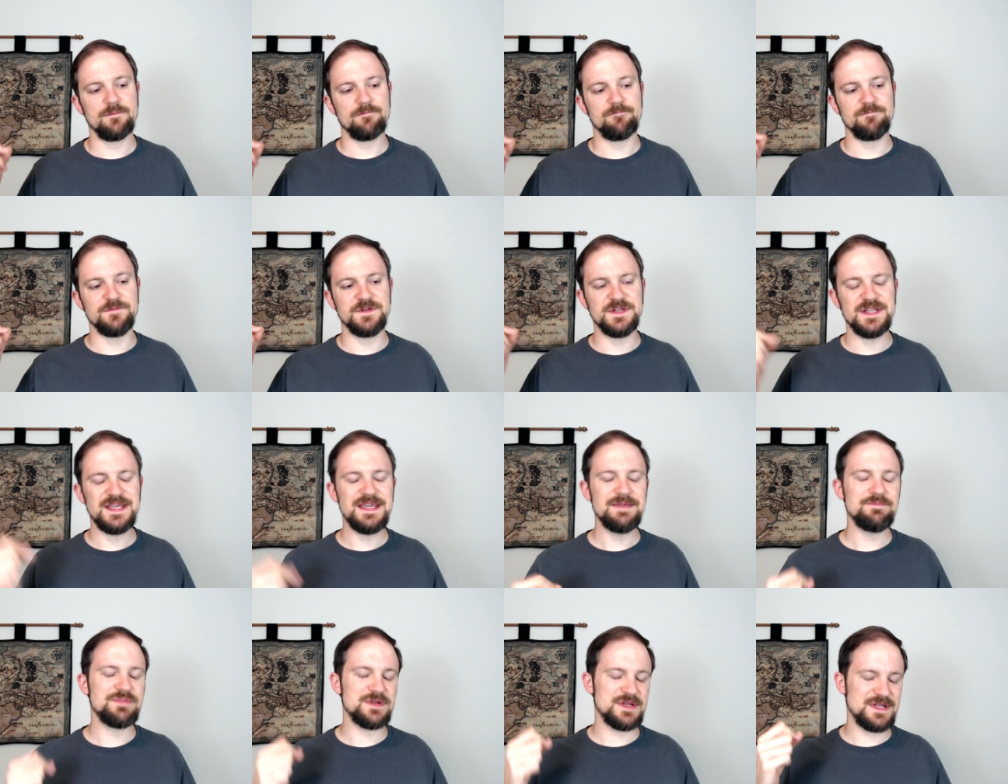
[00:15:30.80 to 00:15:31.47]

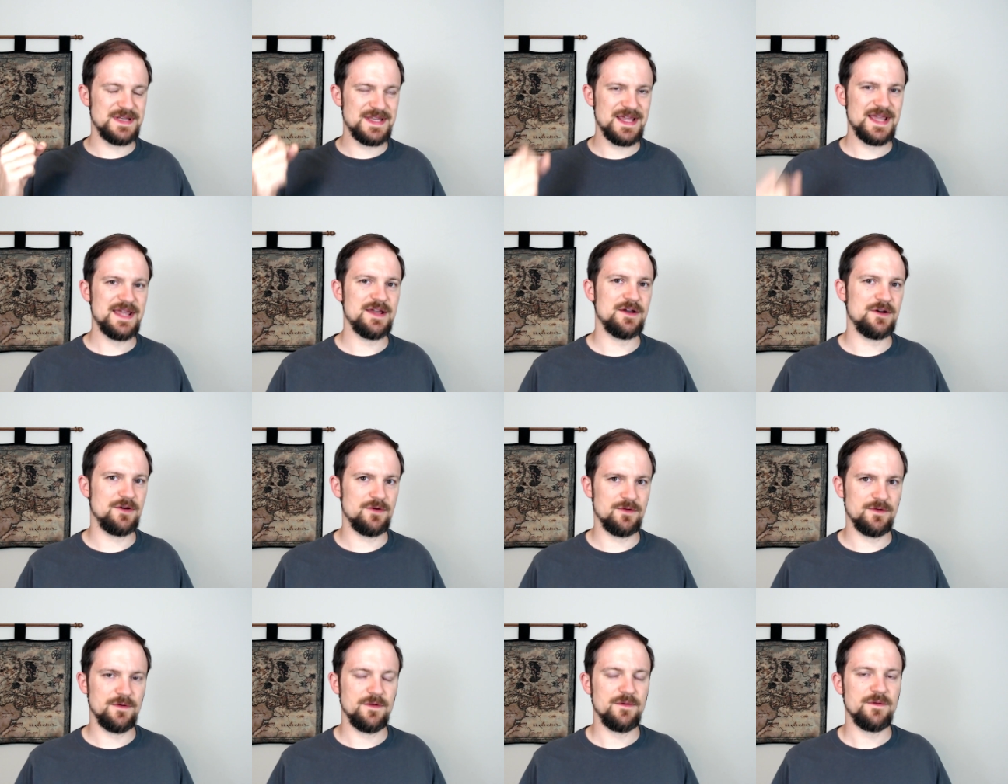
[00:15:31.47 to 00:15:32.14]
deep
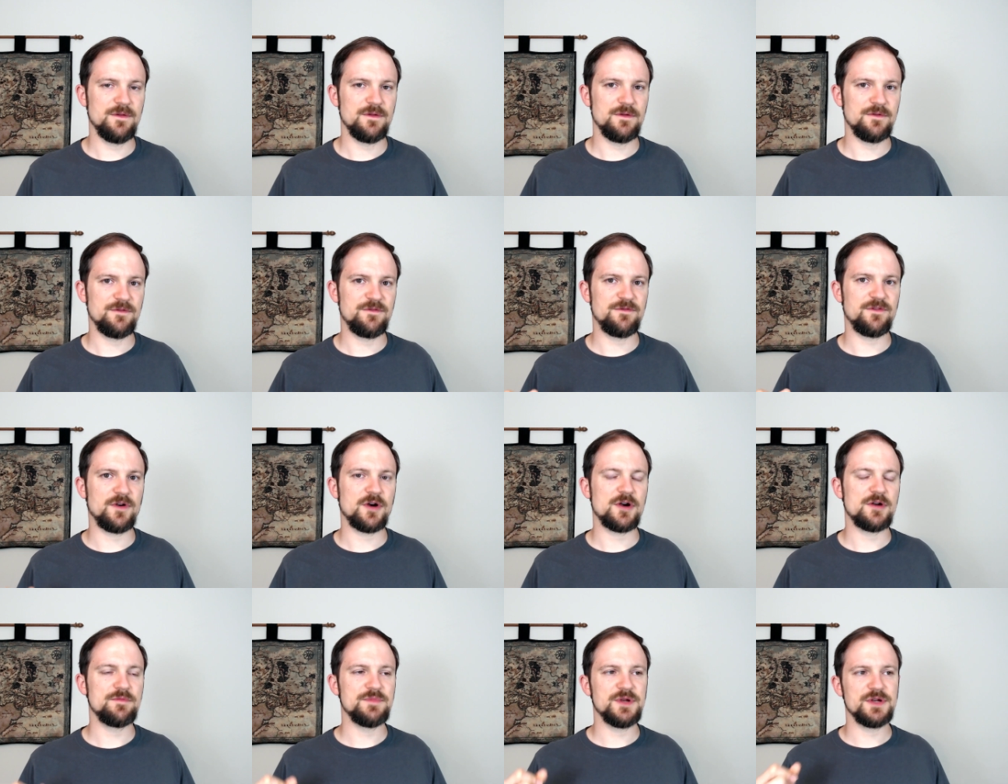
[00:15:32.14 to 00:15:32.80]
down,
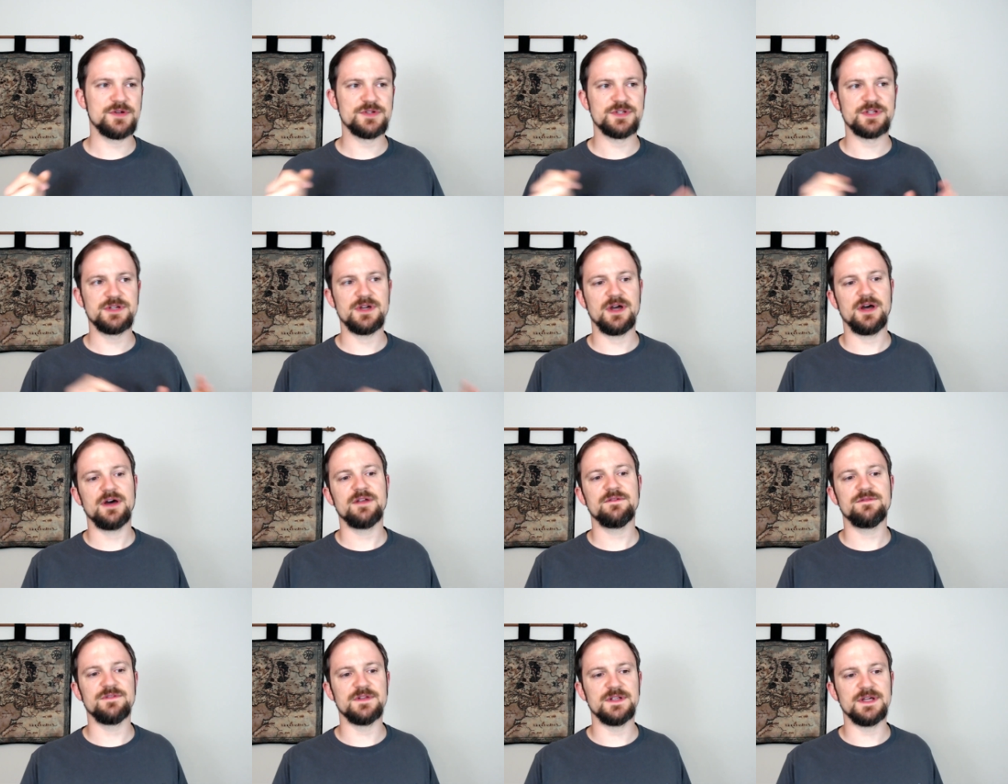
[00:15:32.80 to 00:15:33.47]
Faramir's
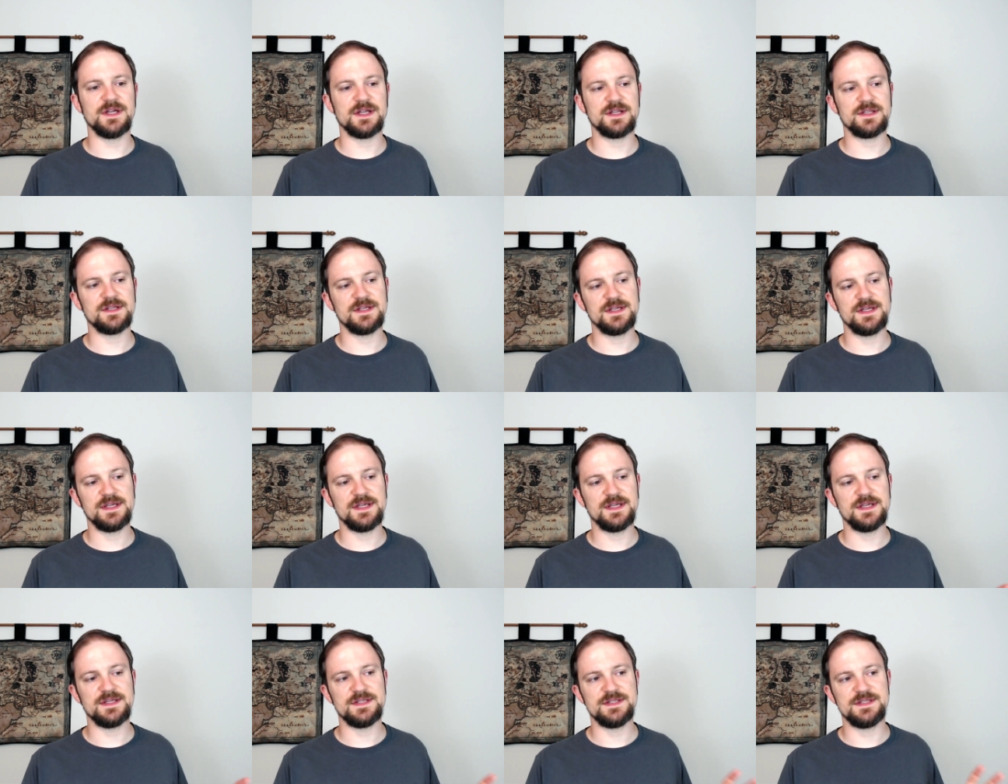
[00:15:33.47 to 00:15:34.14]
conflict
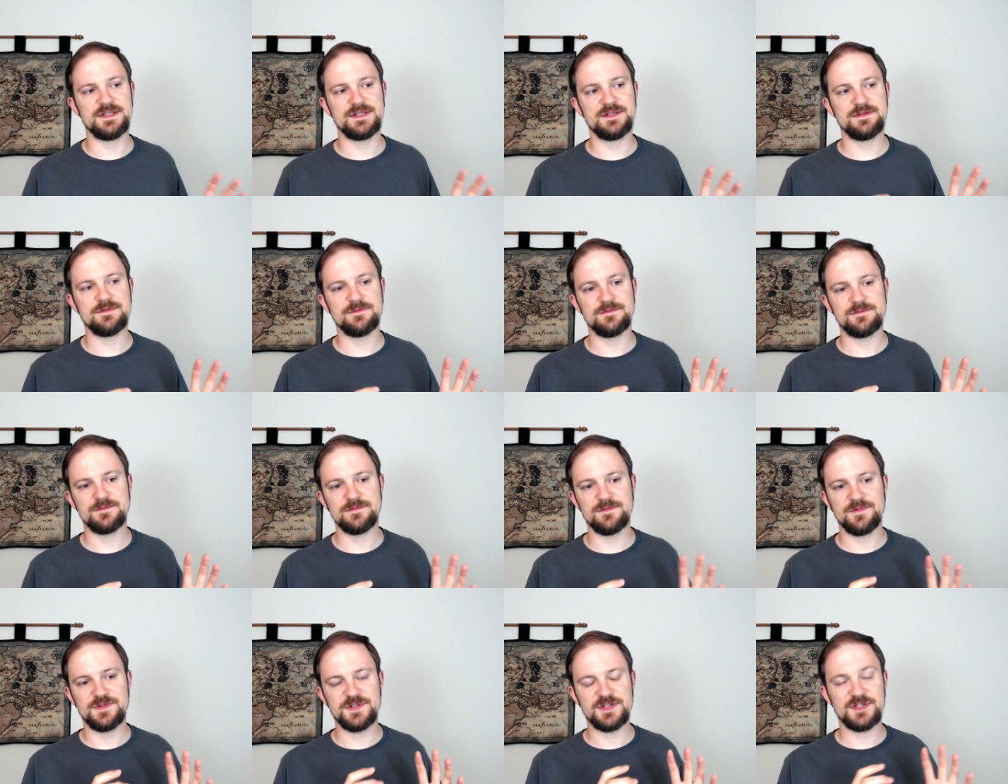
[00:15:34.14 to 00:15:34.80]
is
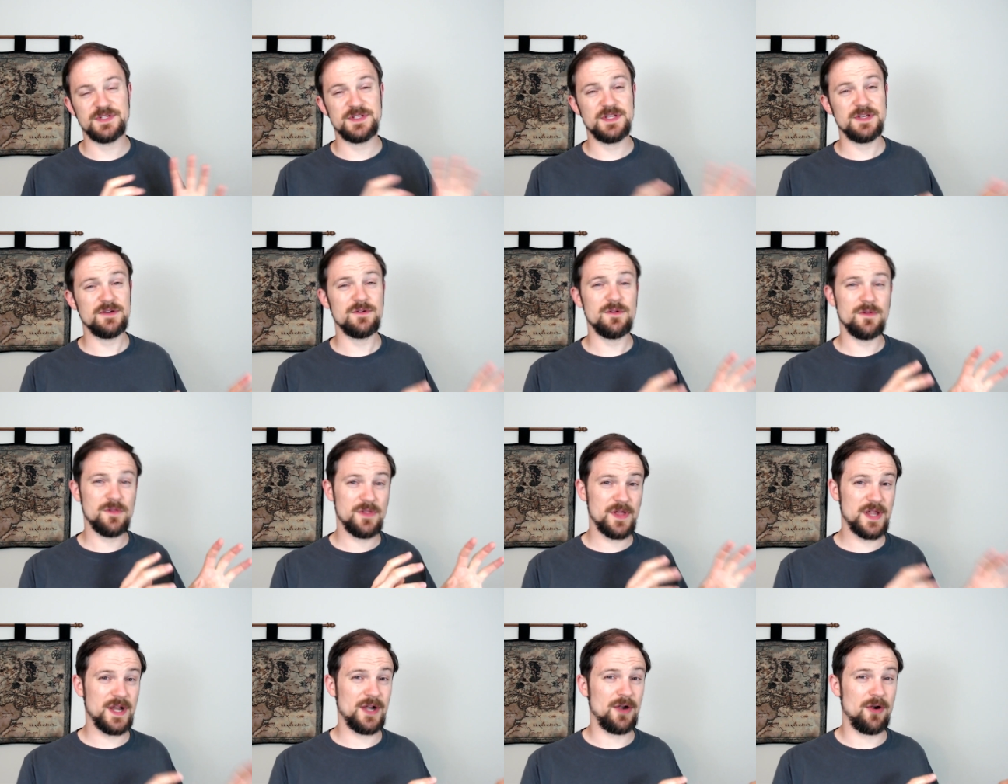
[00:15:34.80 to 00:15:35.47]

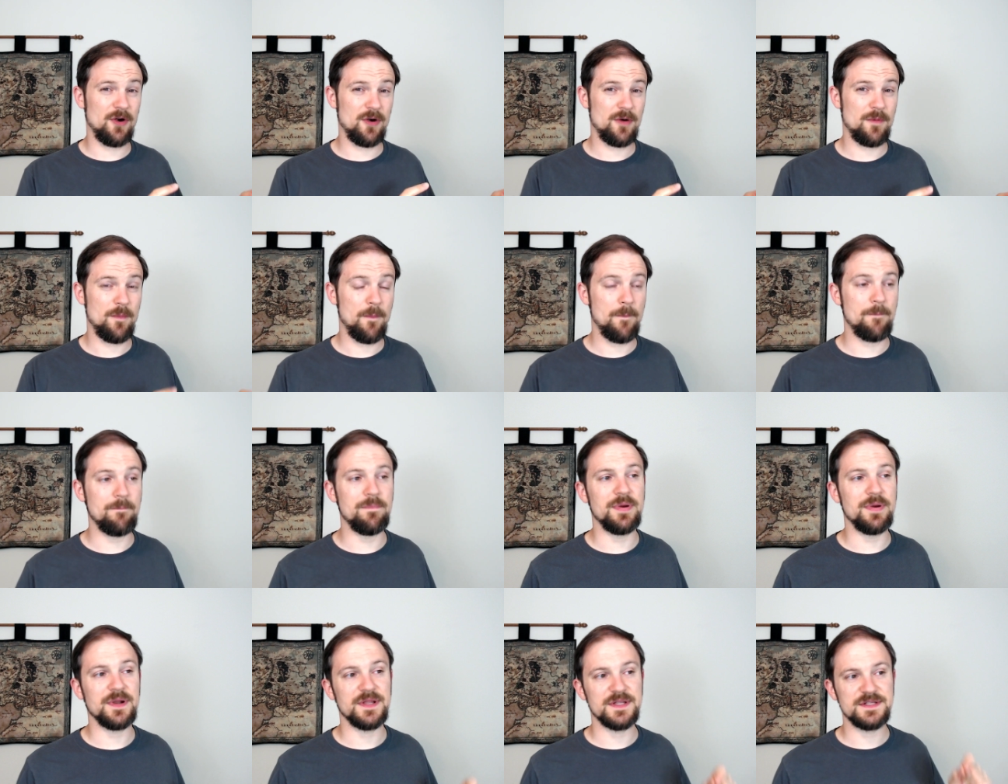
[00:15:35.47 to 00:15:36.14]
still there,
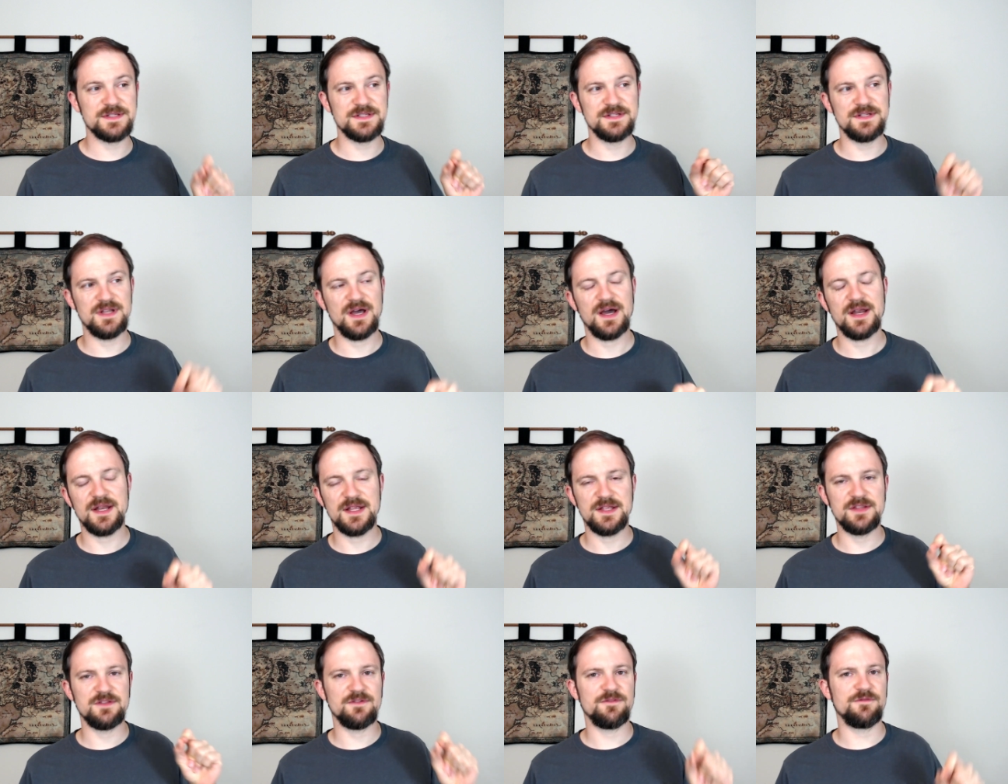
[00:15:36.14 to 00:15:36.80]
but it's not
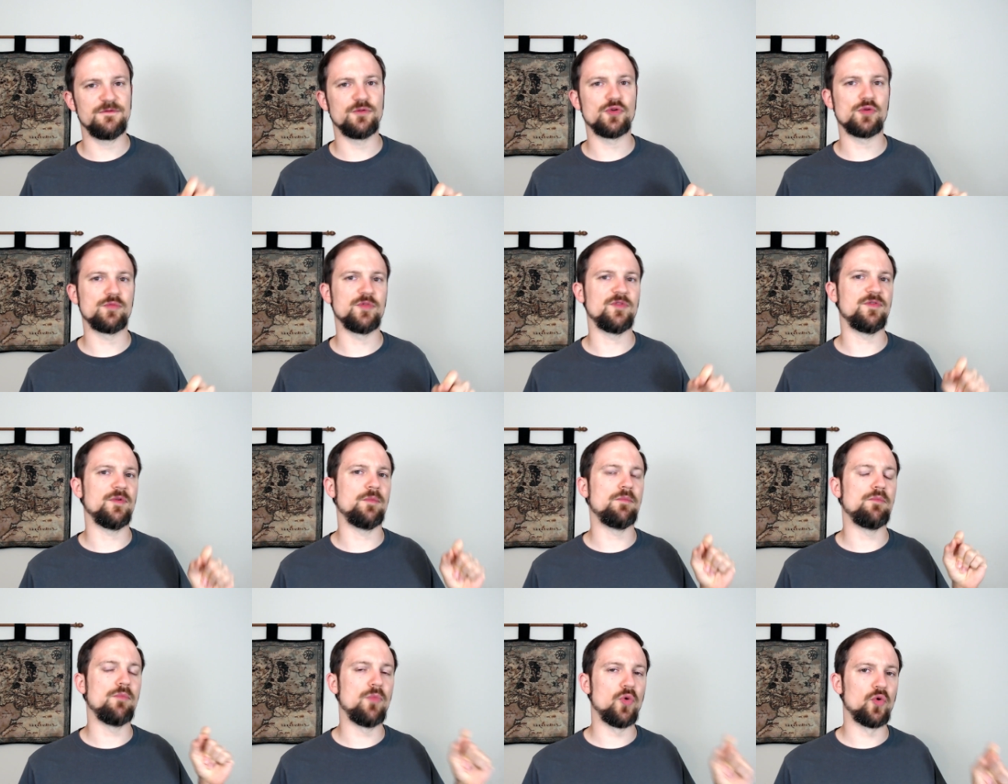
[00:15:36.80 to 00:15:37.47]
in the form of a
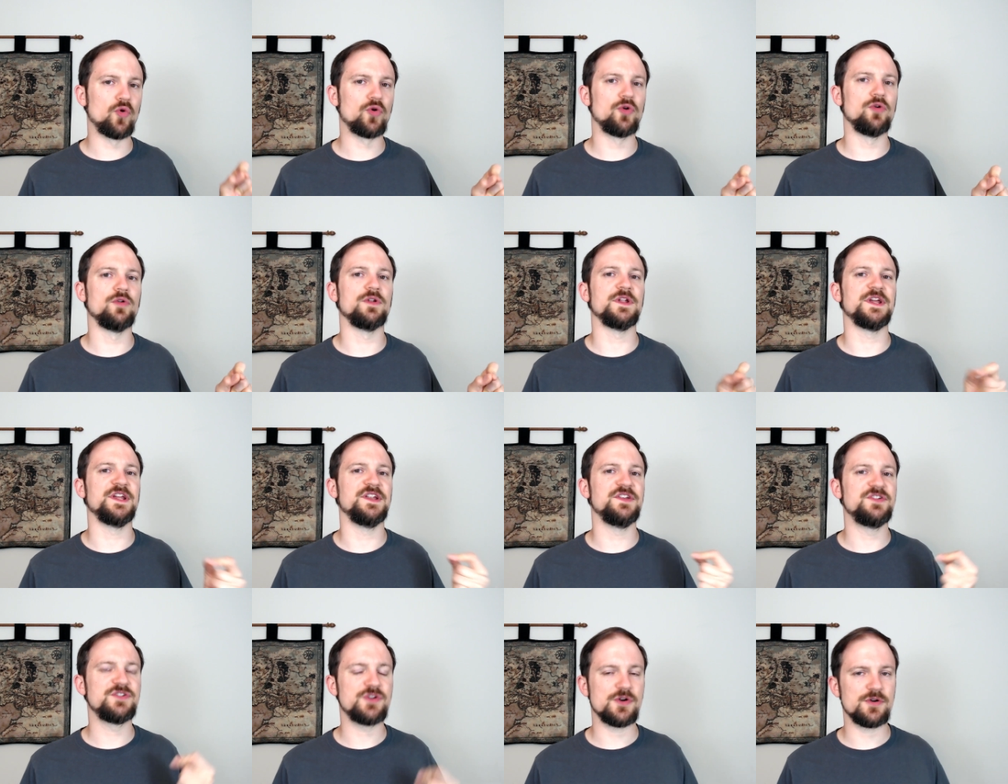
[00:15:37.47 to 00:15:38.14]
moral
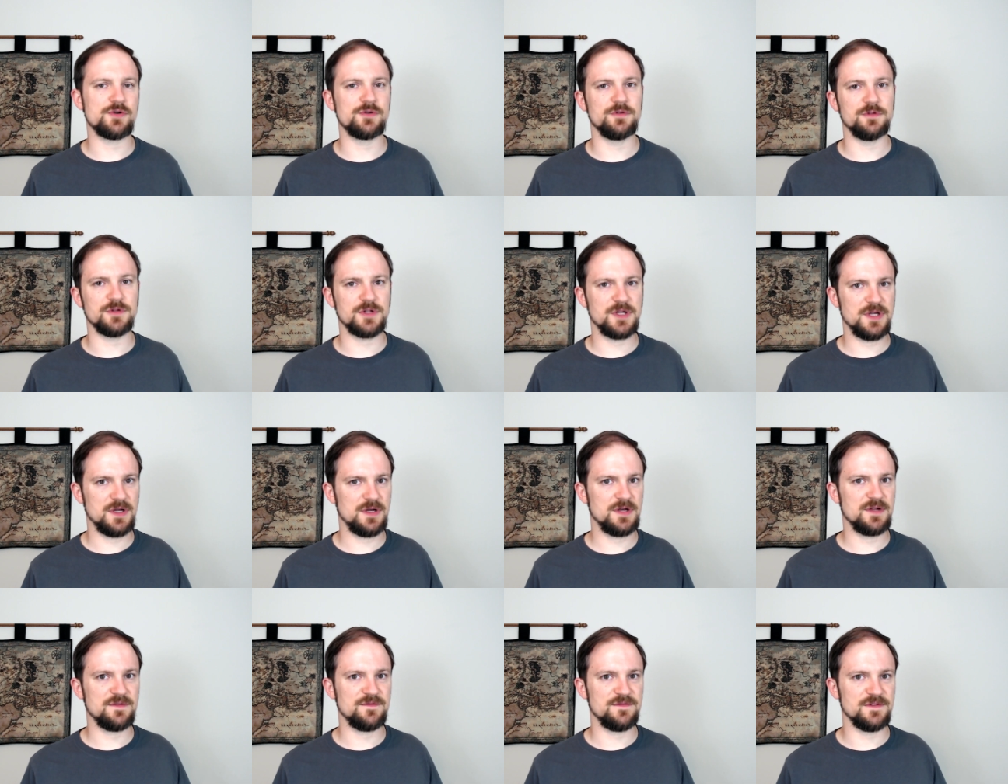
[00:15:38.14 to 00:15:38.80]
internal
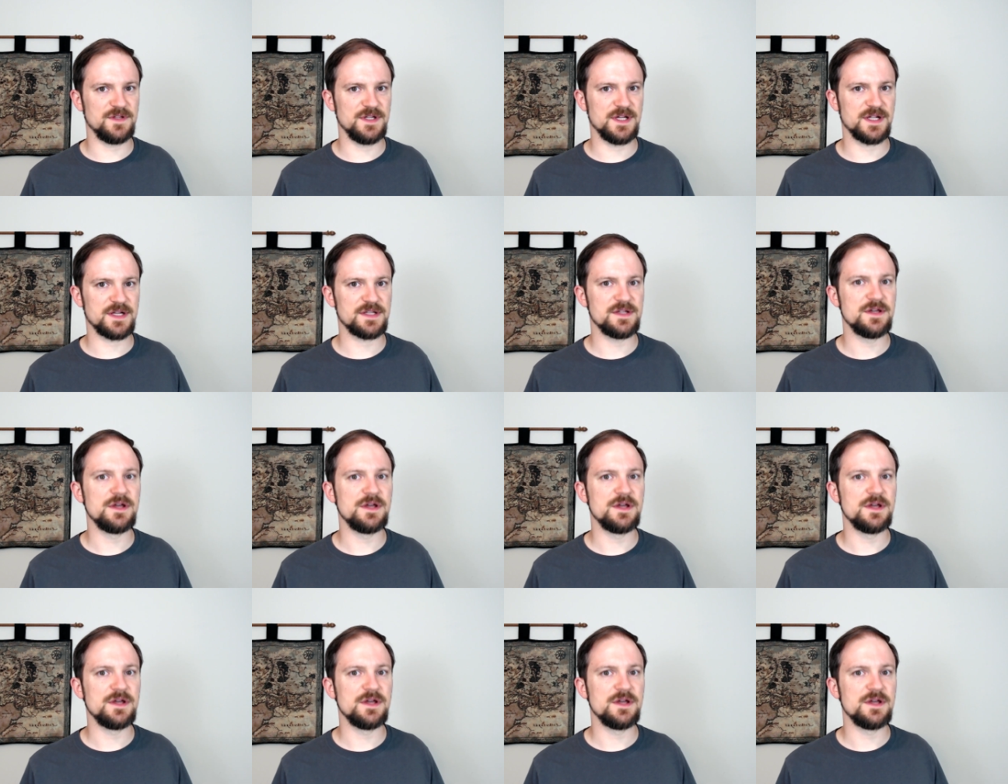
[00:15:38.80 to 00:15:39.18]
conflict.